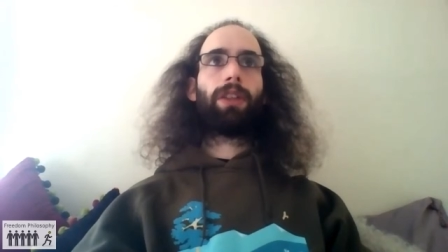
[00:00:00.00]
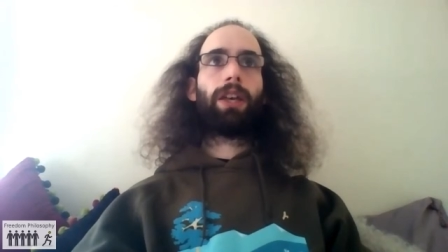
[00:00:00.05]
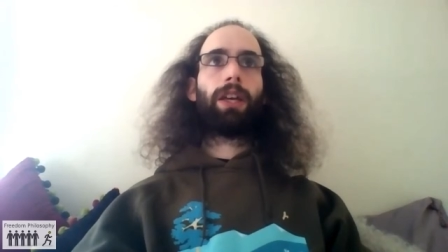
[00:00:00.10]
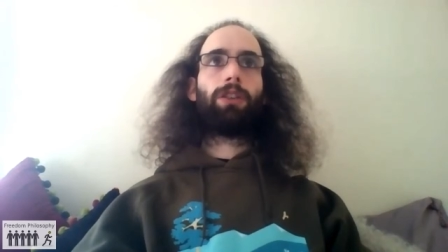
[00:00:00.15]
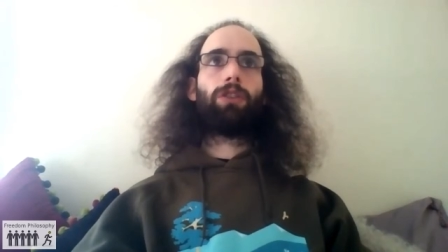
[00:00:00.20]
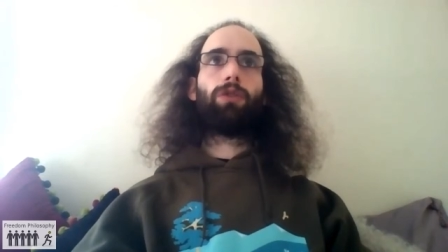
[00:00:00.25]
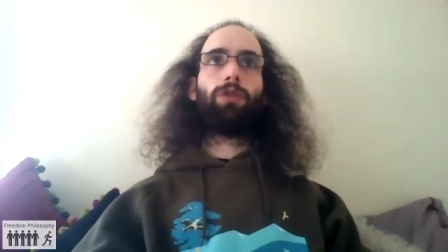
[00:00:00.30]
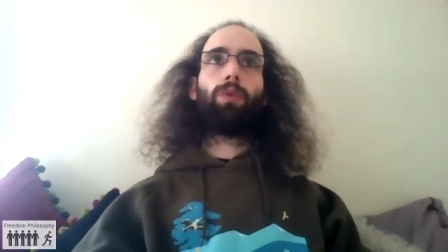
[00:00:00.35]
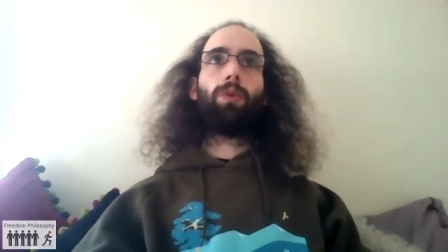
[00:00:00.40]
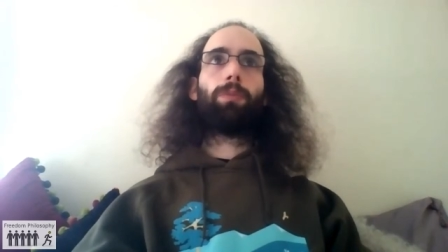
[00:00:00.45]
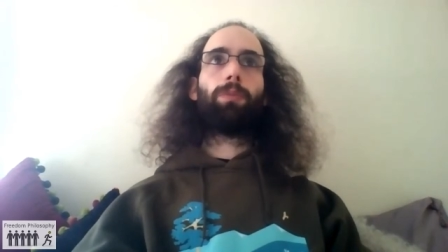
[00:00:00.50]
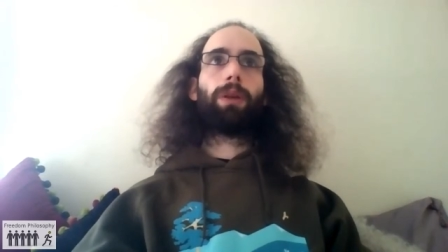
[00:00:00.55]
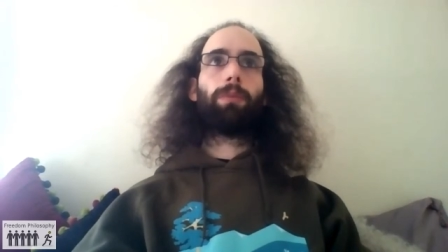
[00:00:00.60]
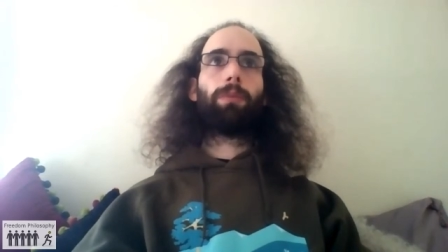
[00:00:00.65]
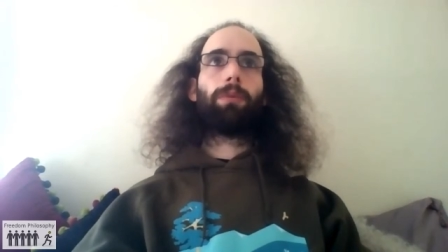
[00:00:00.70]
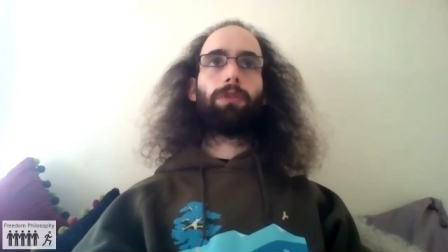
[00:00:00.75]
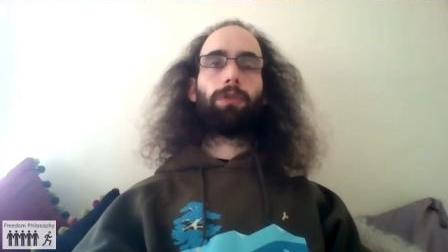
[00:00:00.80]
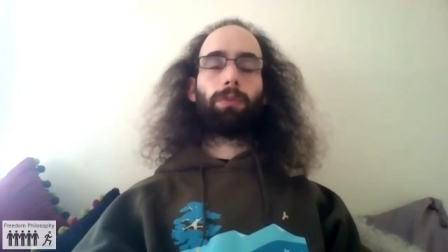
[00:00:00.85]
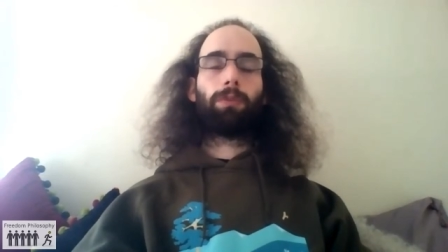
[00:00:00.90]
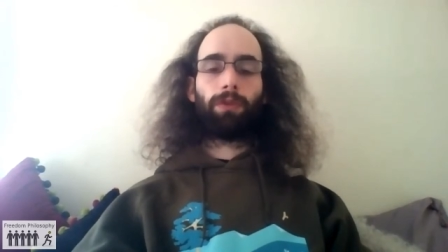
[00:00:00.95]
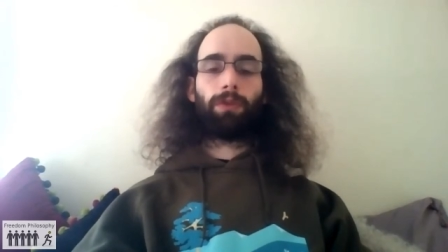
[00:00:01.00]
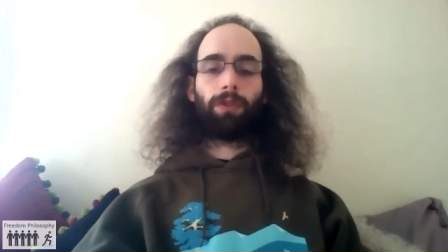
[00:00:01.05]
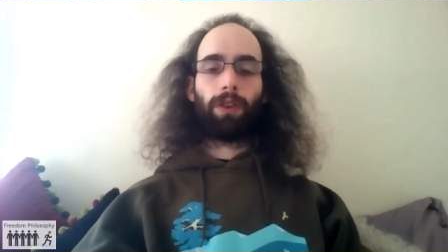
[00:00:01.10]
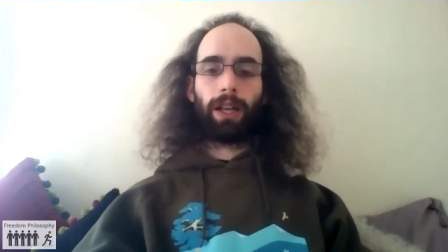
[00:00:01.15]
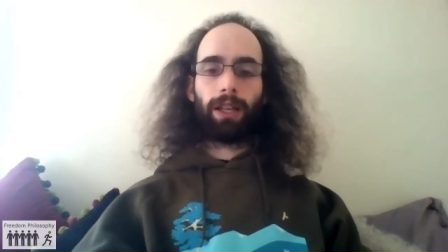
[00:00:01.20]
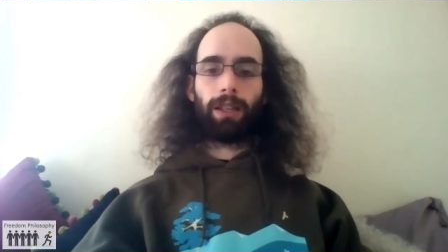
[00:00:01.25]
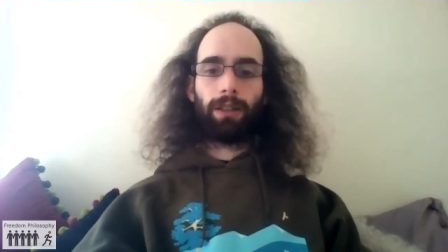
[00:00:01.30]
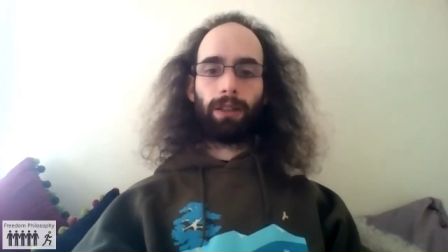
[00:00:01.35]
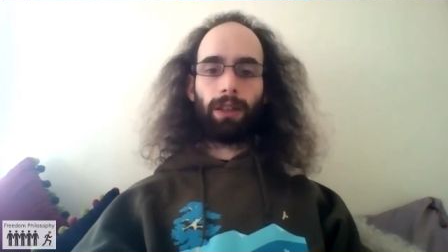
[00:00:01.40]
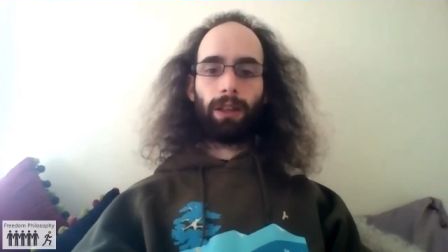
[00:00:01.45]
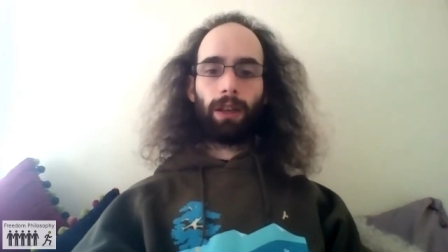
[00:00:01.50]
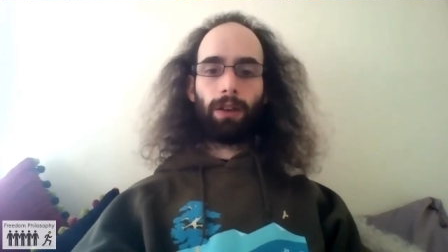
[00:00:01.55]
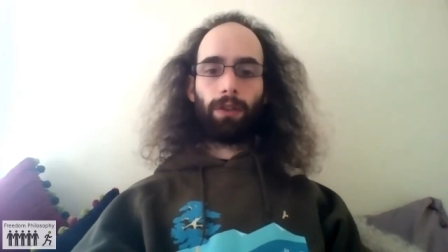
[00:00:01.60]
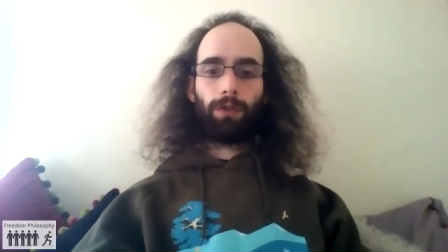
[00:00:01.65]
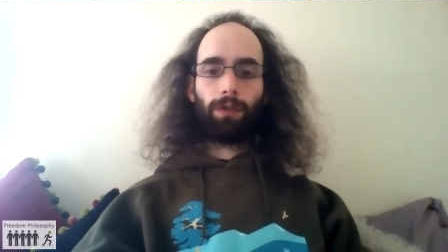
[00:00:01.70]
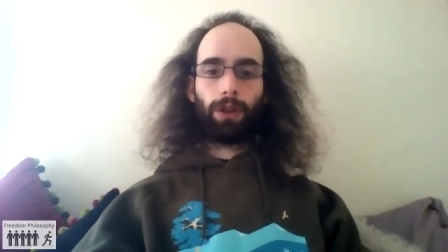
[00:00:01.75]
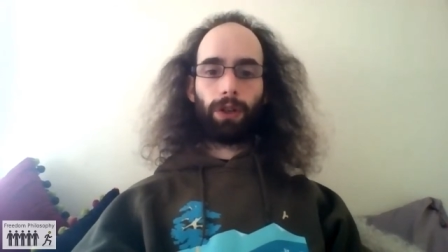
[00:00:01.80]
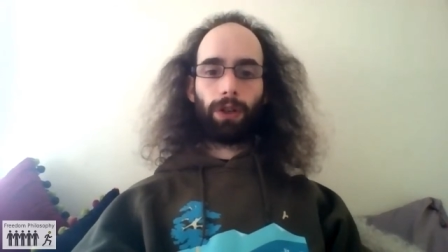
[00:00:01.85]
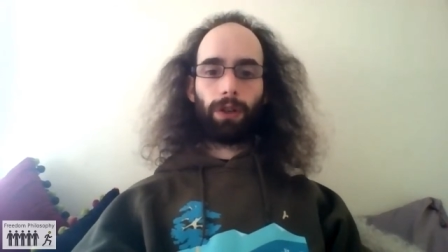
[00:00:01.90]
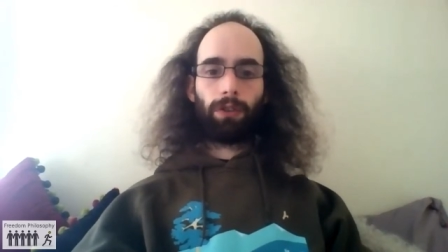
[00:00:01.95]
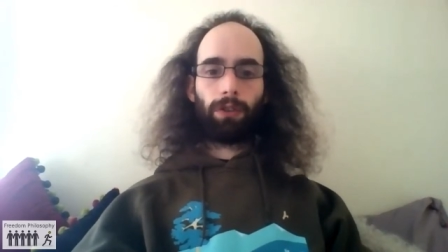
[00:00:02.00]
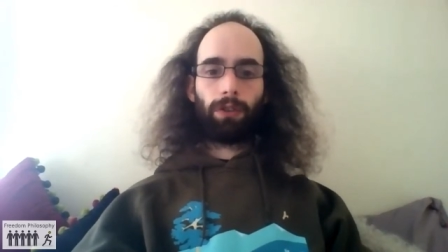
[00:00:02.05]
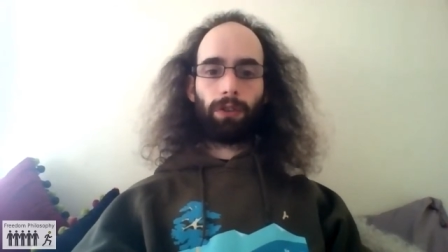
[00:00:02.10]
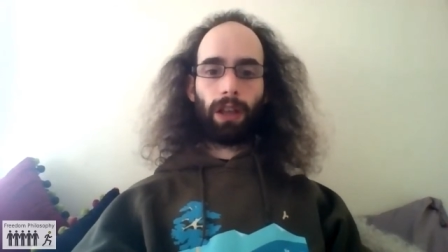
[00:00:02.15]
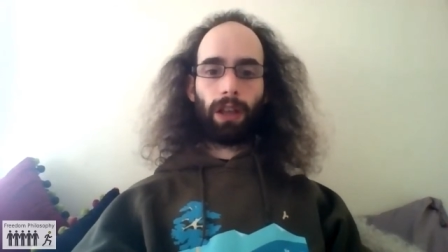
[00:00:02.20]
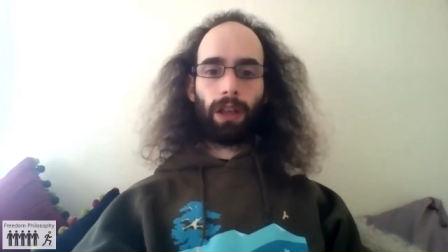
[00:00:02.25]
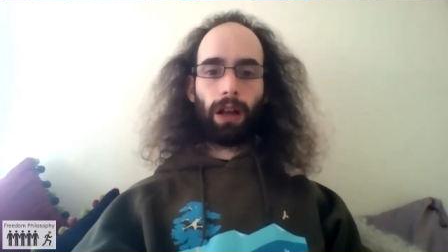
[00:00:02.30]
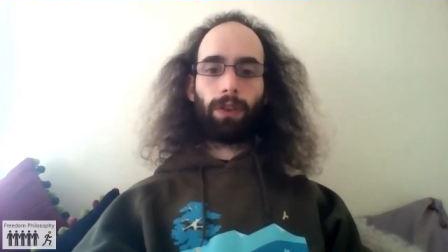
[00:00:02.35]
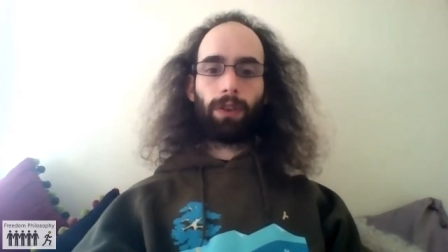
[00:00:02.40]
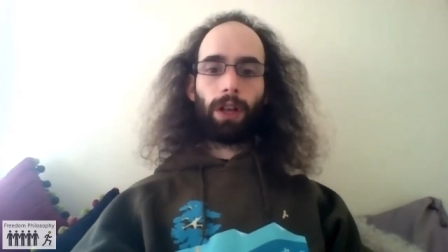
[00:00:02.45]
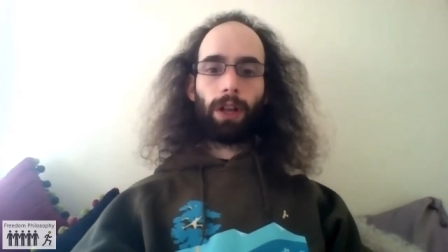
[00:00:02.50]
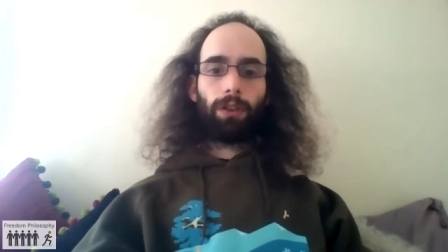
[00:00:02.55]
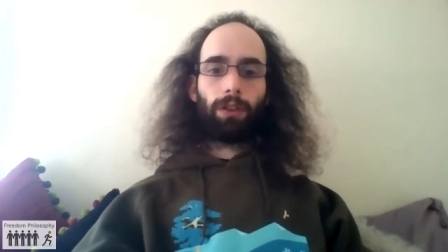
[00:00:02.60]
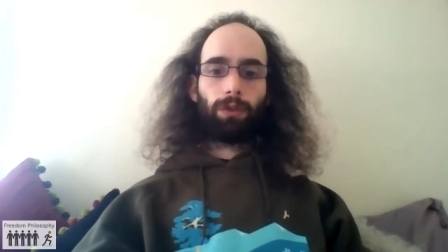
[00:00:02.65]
then you won't be able to provide for yourself.